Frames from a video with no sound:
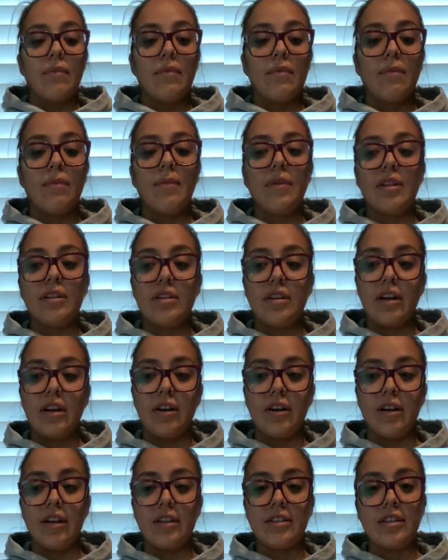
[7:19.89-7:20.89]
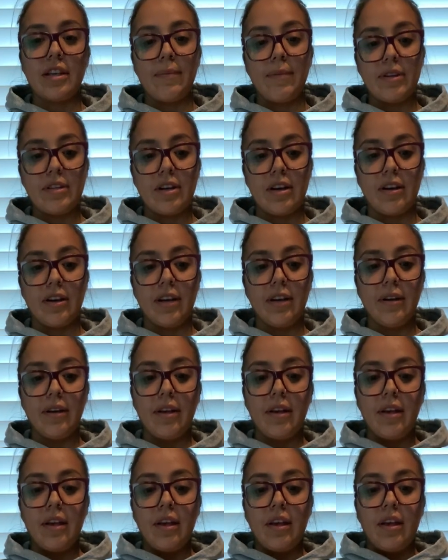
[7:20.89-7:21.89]
military cemetery,
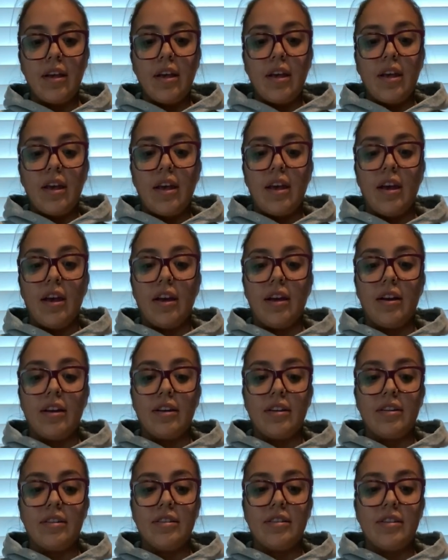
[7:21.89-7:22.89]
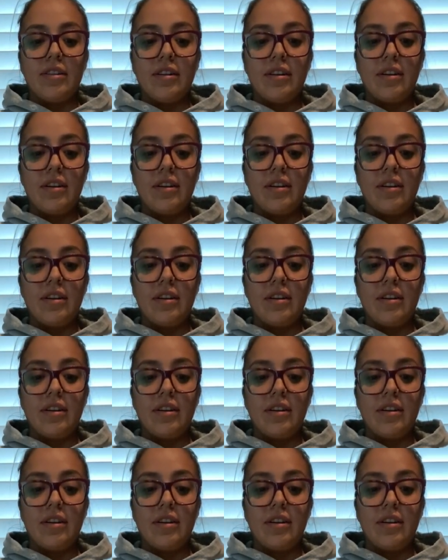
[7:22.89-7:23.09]
and